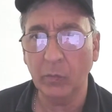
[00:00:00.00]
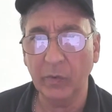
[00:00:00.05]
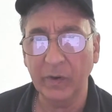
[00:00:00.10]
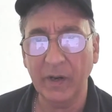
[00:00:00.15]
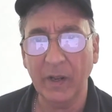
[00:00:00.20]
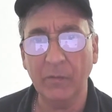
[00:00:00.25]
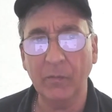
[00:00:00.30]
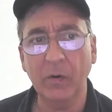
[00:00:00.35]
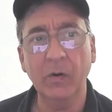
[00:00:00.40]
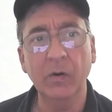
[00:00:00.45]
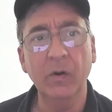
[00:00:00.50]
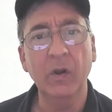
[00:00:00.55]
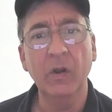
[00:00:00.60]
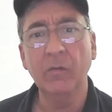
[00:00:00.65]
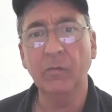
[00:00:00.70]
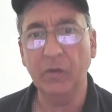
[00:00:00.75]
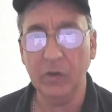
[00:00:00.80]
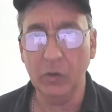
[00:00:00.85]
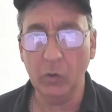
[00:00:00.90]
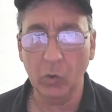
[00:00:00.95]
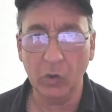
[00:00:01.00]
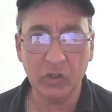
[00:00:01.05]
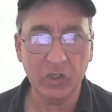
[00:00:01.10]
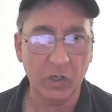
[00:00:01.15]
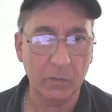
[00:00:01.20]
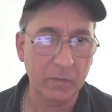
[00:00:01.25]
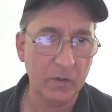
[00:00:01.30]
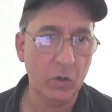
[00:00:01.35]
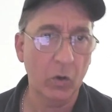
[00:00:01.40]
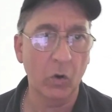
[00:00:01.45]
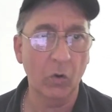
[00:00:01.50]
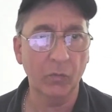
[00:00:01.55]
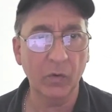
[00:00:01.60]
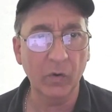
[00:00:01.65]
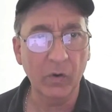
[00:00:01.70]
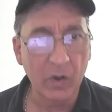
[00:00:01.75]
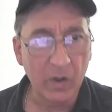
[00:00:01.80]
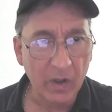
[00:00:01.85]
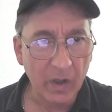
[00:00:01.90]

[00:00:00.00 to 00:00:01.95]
whatever, for the auction to be over,